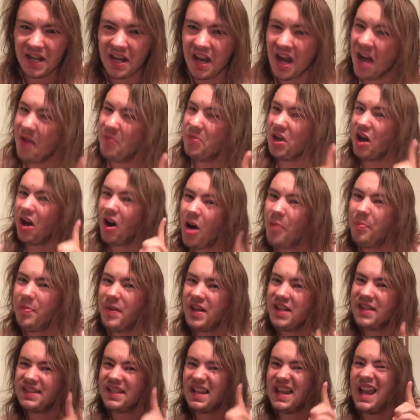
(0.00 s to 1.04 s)
I'm going to up it
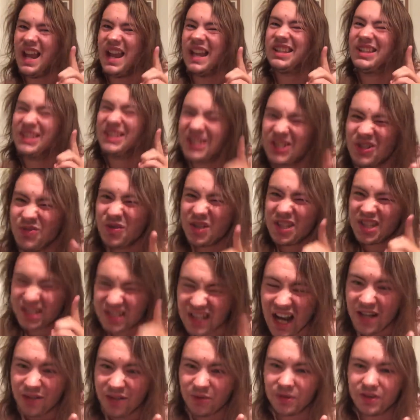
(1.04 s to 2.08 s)
and say I had
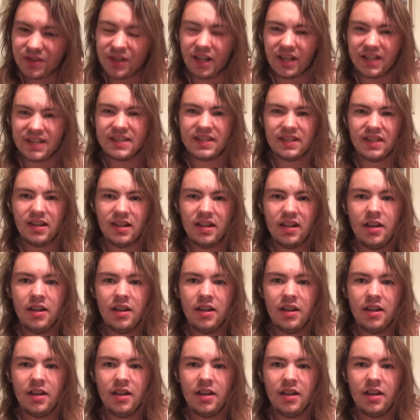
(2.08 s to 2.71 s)
suicidal thoughts.